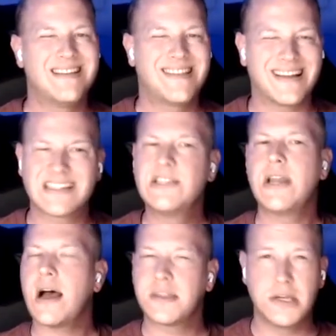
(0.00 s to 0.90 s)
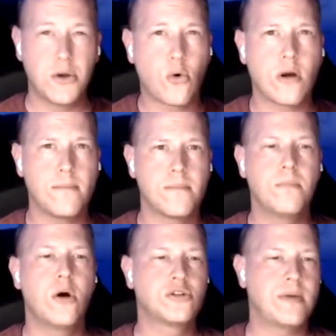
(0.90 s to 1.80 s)
That's not the norm.
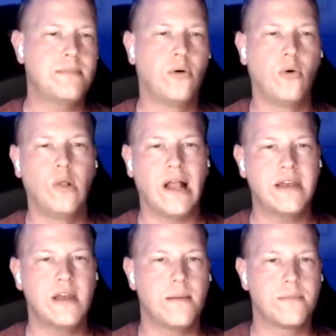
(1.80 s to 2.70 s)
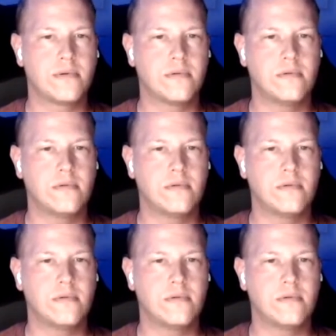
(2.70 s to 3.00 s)
Most people will end up,